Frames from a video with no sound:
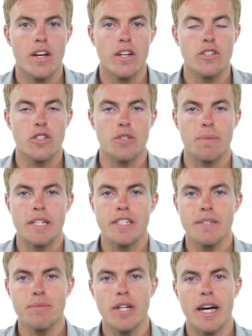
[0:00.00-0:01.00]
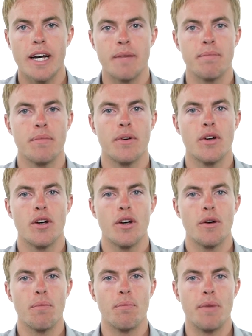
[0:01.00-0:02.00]
So spend some time
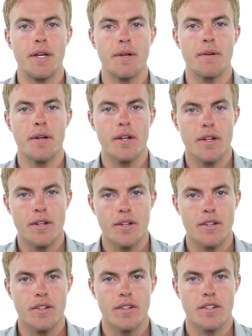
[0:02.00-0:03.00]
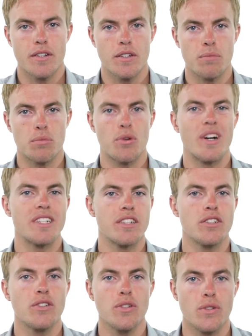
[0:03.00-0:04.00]
being
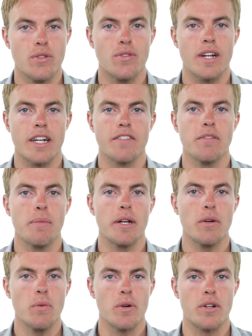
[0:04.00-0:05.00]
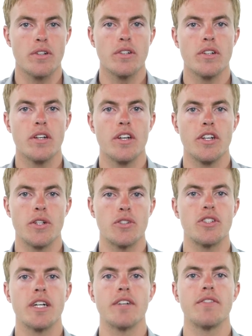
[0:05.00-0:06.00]
present to, for lack of a better word,
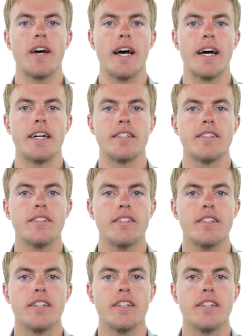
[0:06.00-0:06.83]
yourself as